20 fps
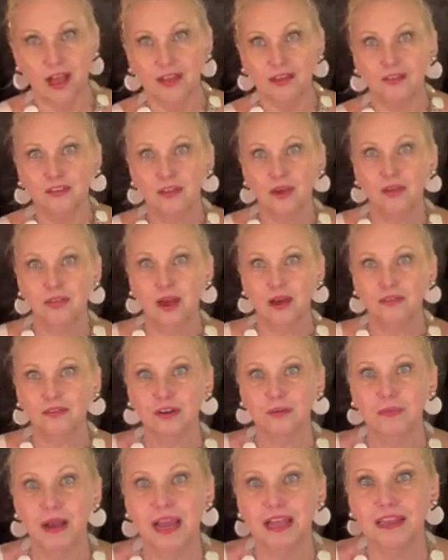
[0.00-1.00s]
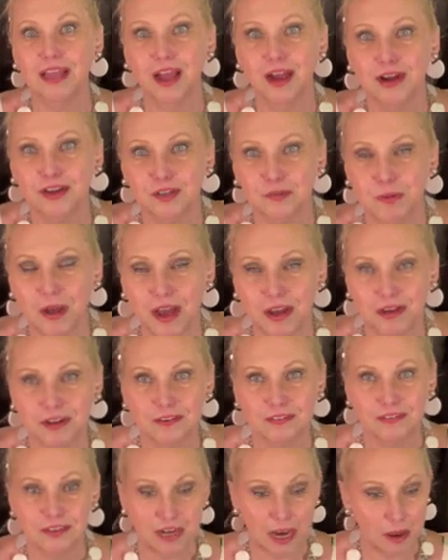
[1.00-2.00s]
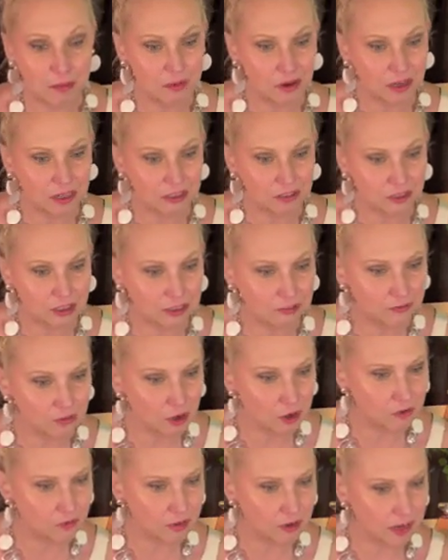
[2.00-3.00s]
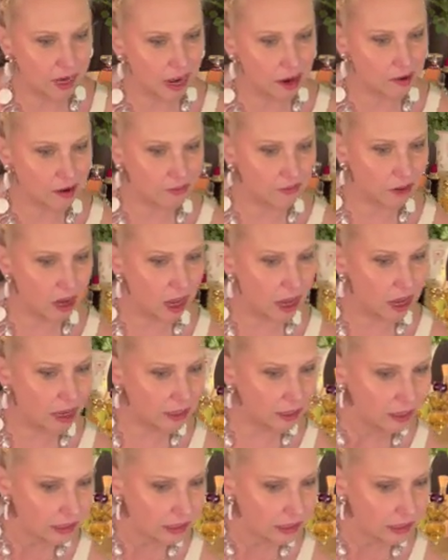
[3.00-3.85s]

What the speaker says: So those are my large bottles, and I'm going to shift over now. I've got